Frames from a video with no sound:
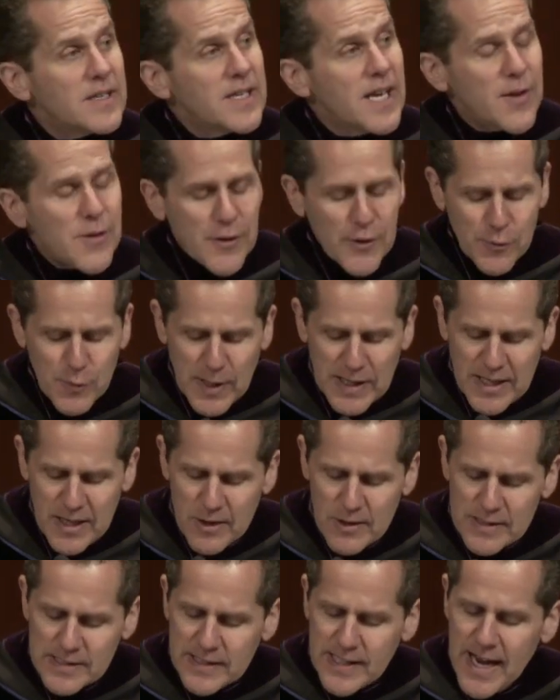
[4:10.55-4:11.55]
Yet 3
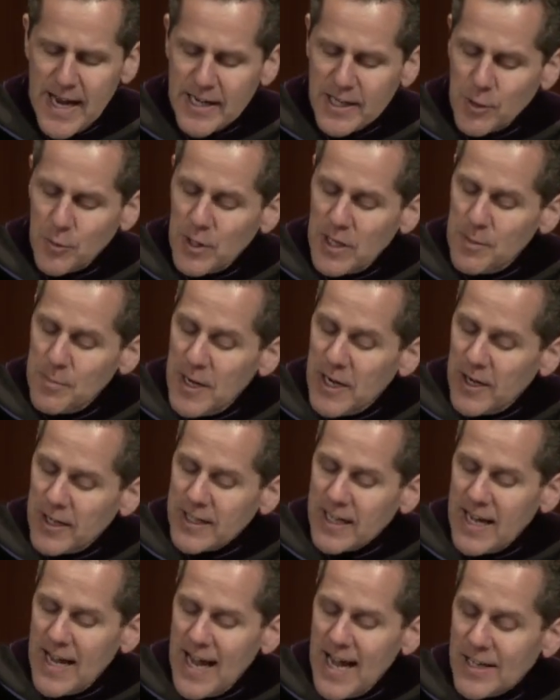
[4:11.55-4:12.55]
years later, when
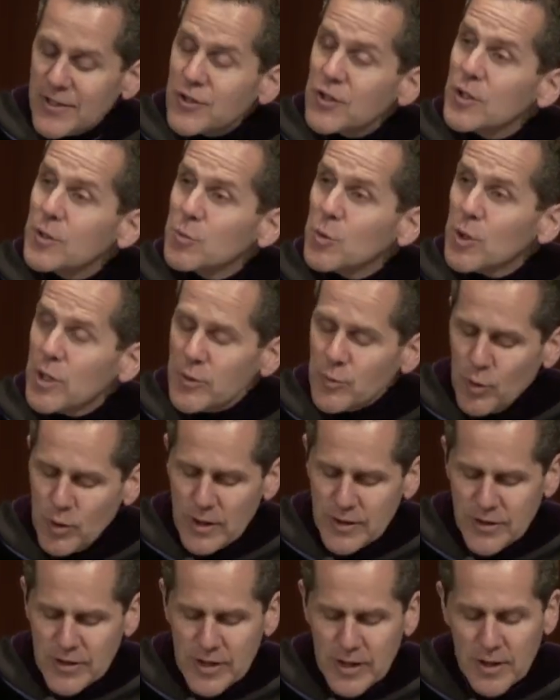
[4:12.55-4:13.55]
America entered World
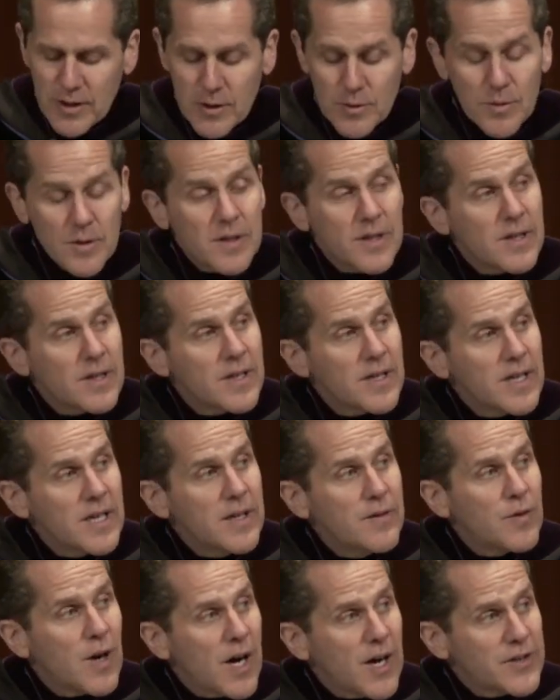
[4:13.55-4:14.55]
War II,
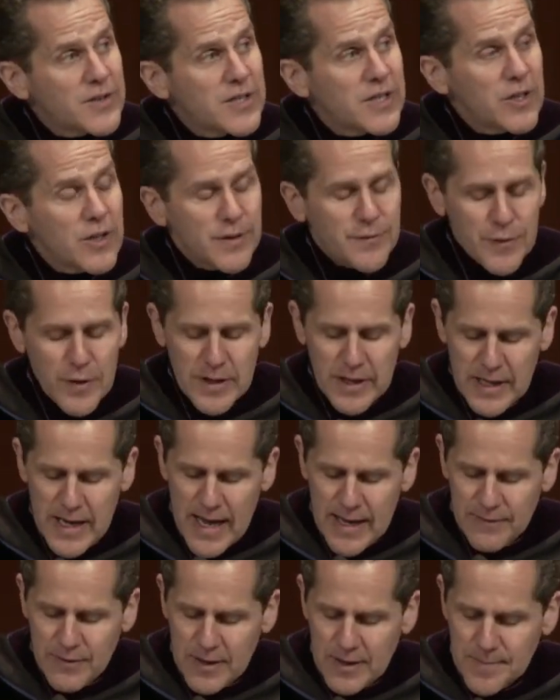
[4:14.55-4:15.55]
he volunteered for the
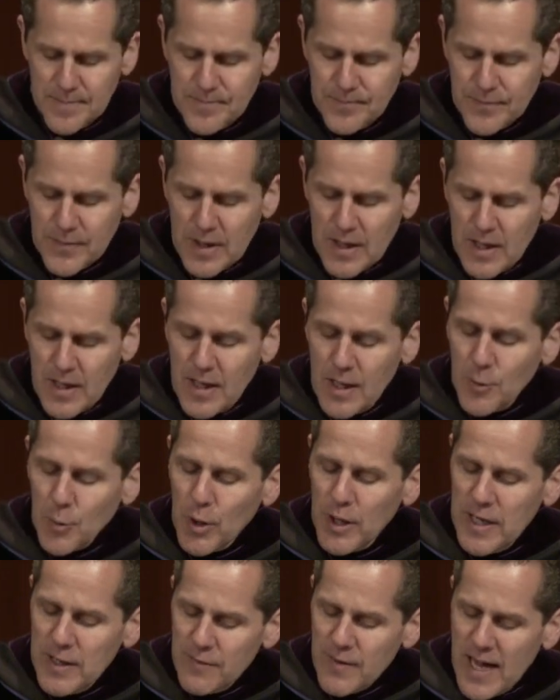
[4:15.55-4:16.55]
Navy,
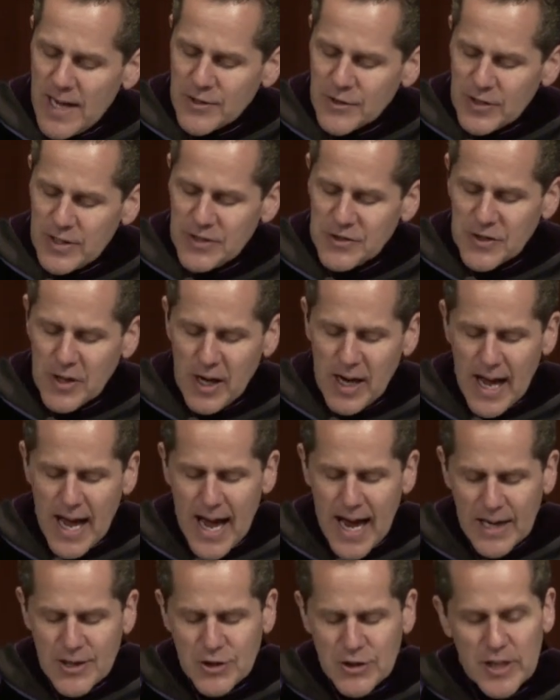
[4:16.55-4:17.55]
where he eventually saw
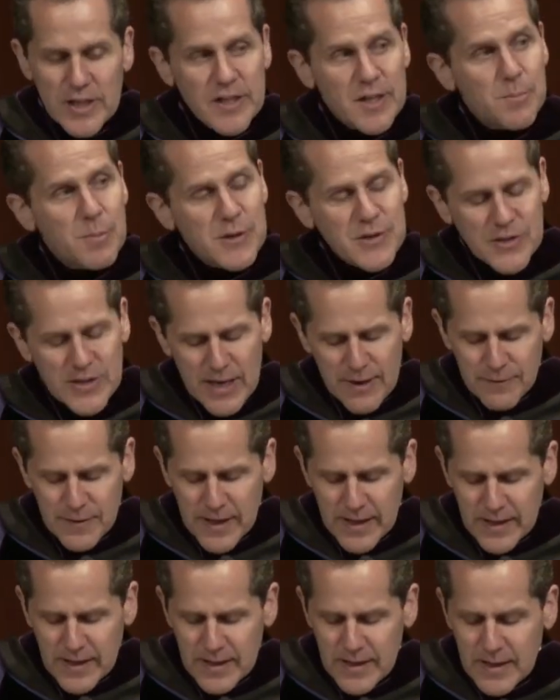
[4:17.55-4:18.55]
action in the
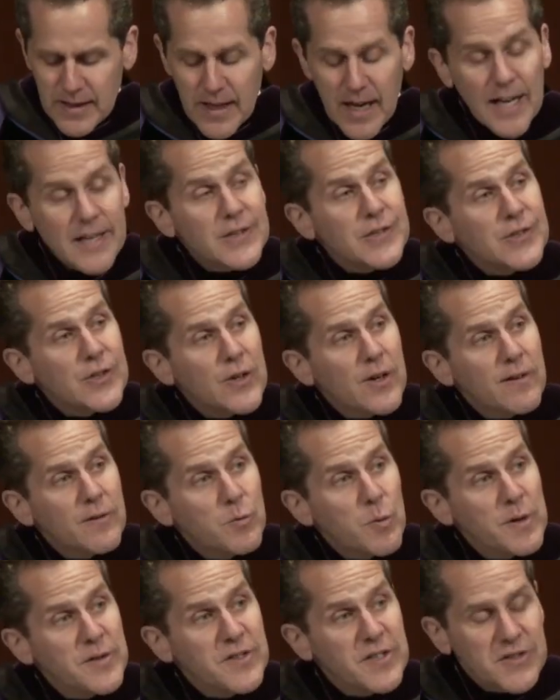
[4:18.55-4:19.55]
Pacific and
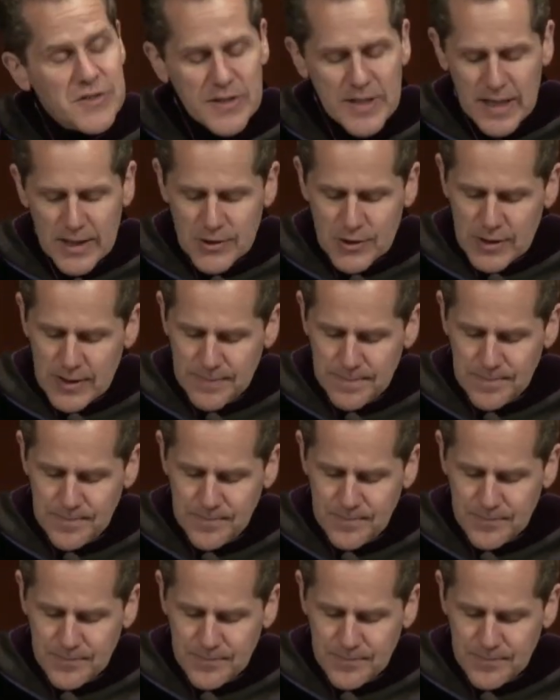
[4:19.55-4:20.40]
served with distinction.